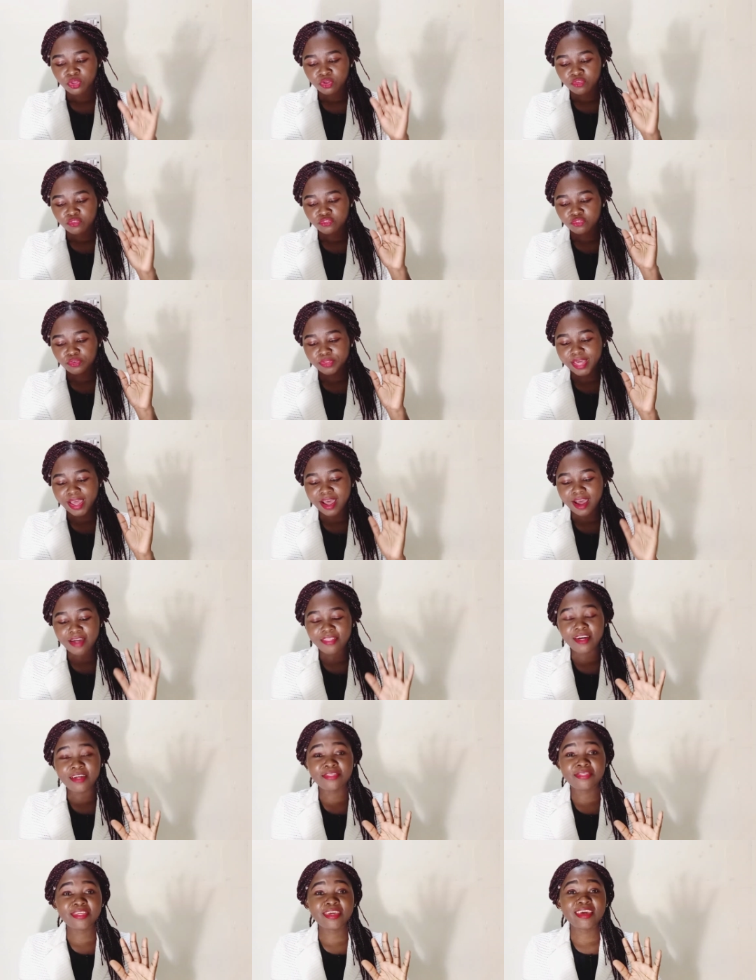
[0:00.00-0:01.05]
So the
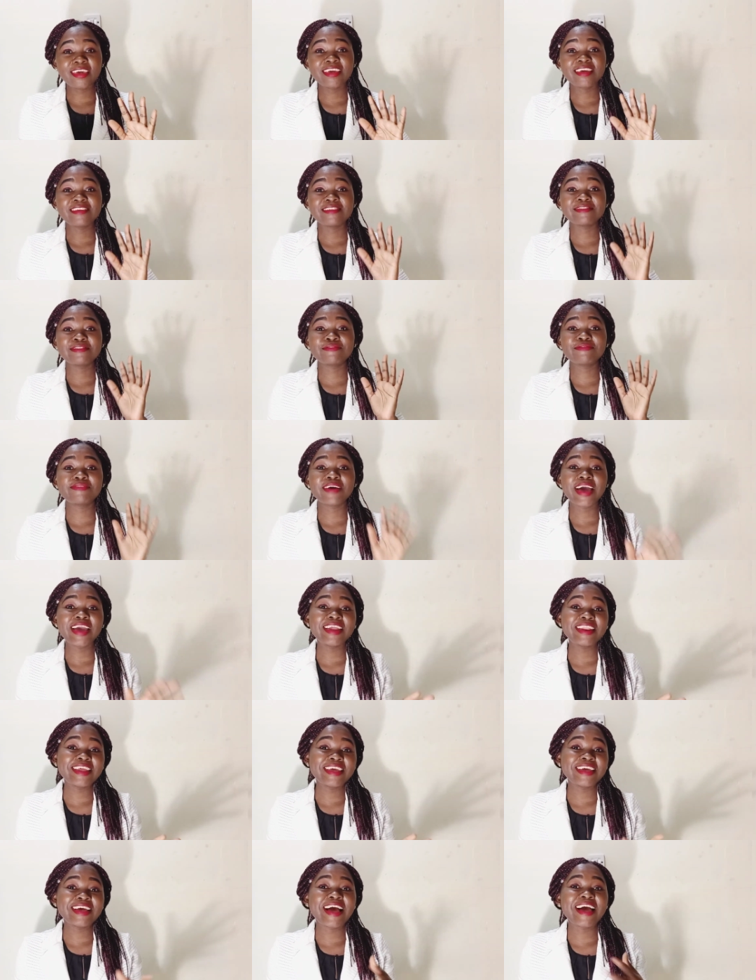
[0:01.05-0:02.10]
other thing is
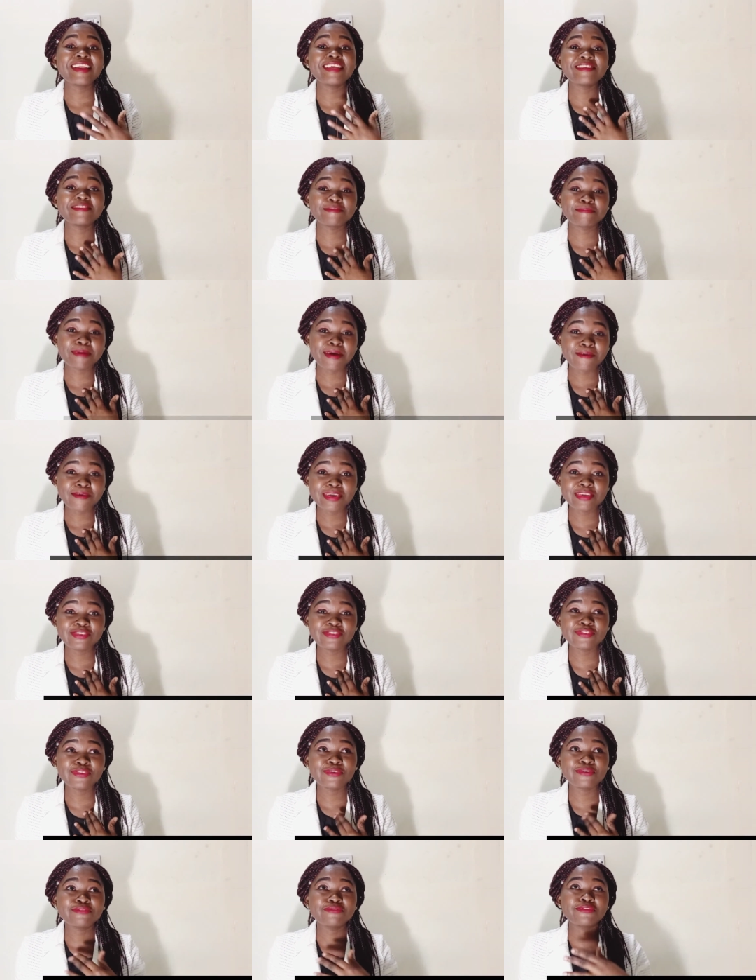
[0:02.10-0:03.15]
finding an
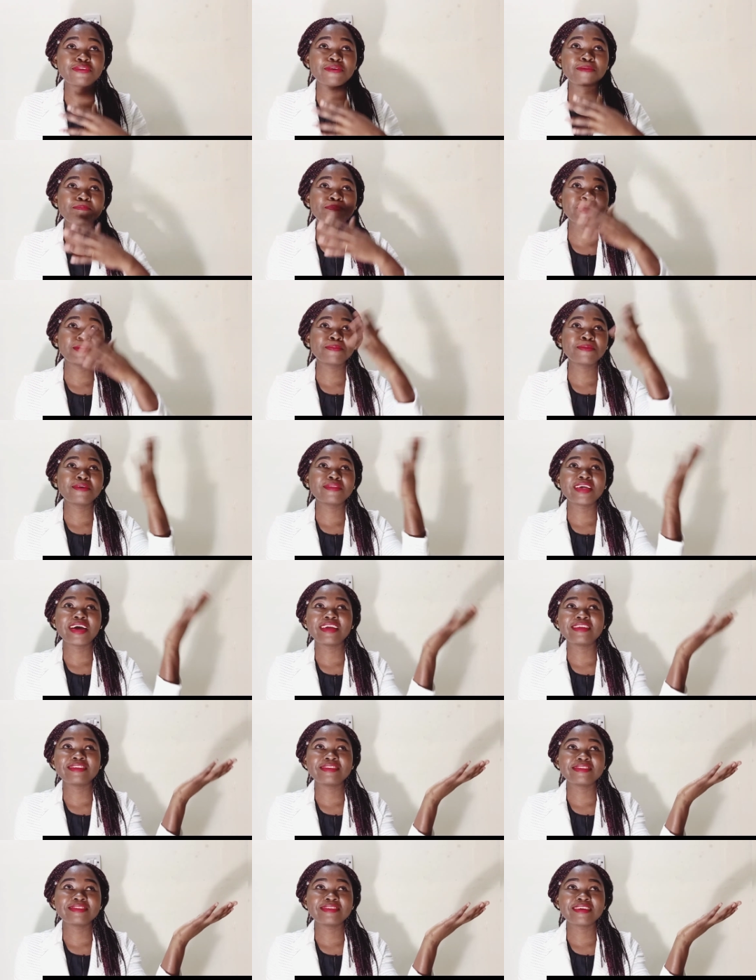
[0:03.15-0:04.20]
inspiration from people
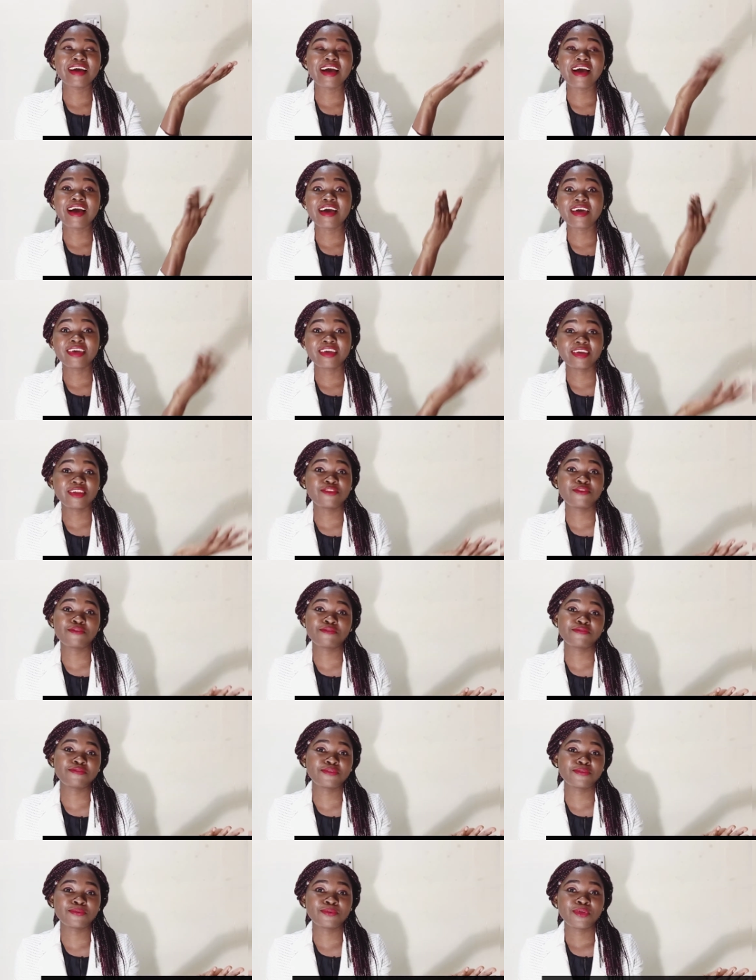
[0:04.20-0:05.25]
that are ahead of
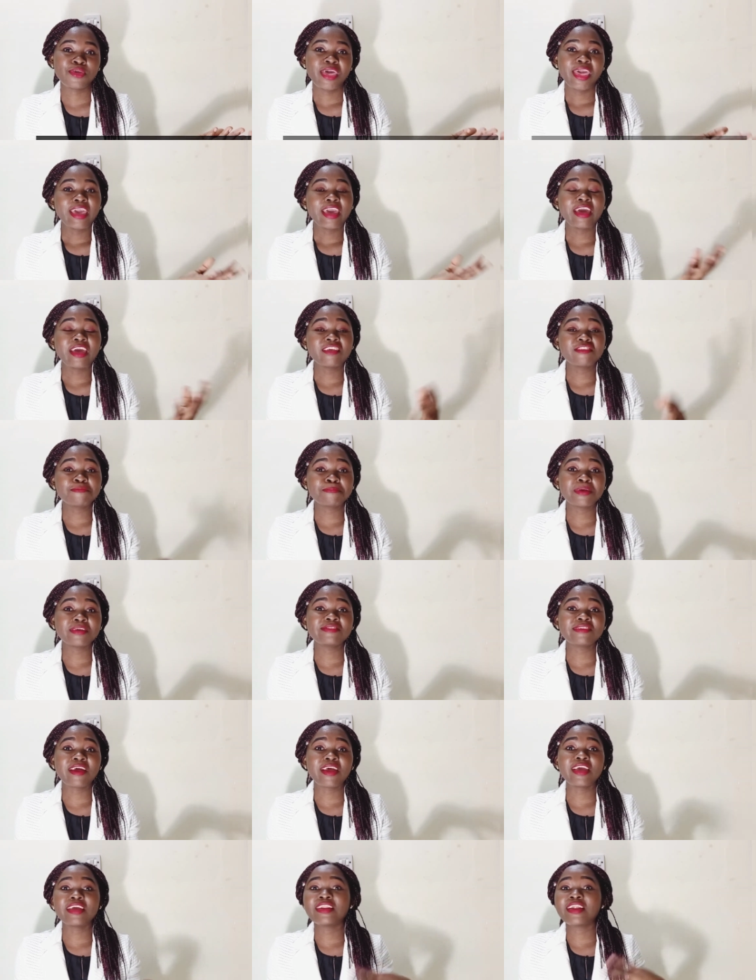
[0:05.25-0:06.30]
you,
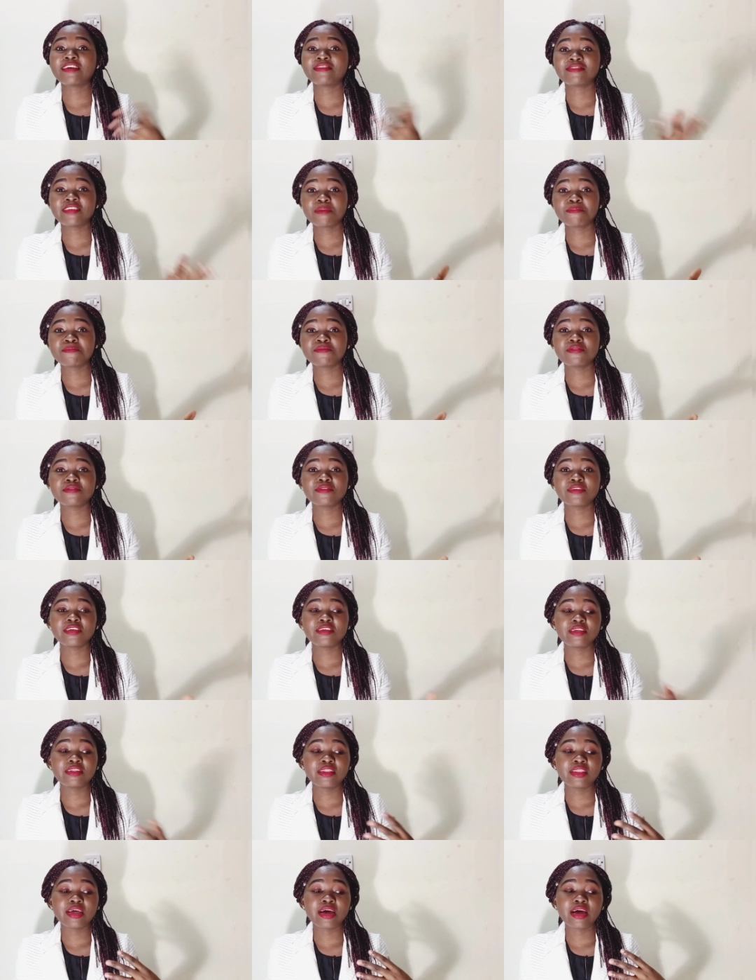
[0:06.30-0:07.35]
especially in the
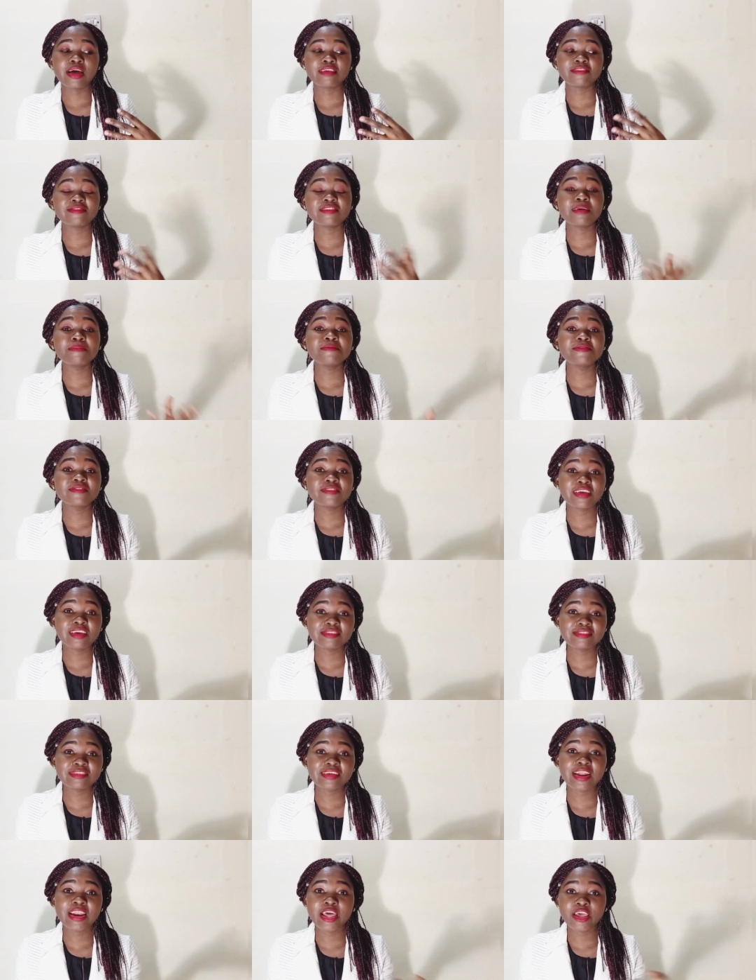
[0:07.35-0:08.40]
same
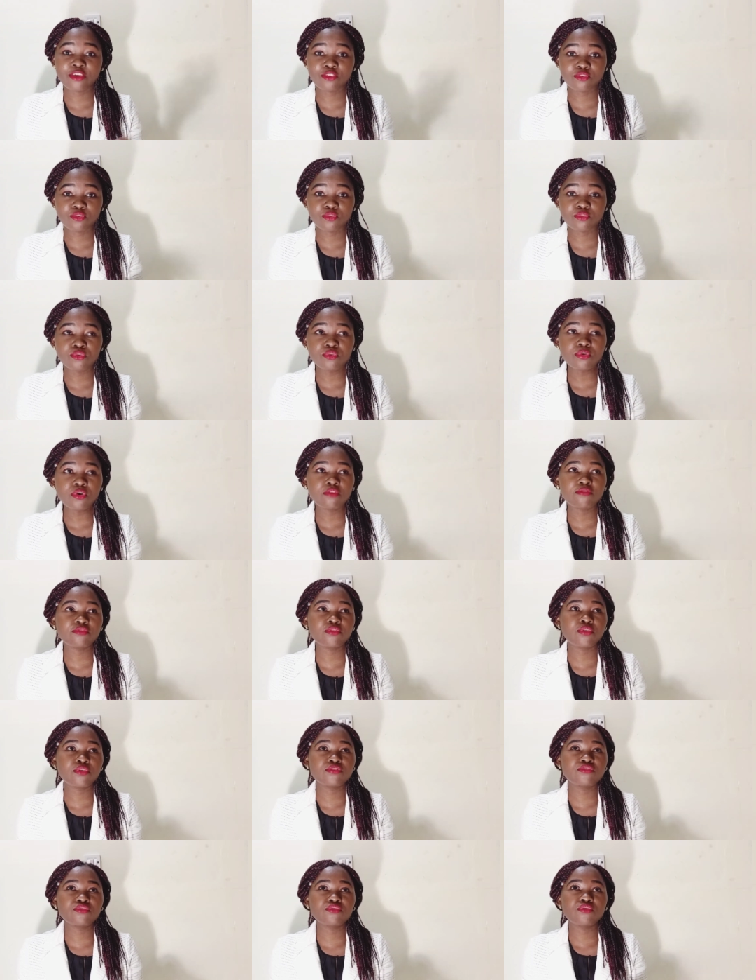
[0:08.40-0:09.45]
sector like you do. Of
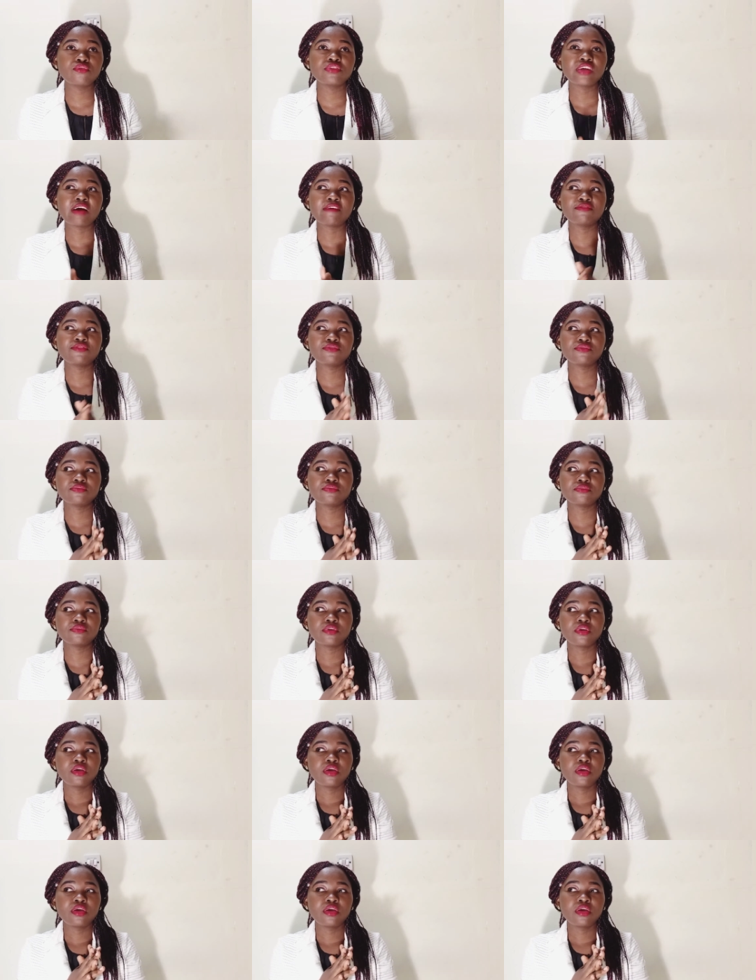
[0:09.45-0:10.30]
course, you don't have to.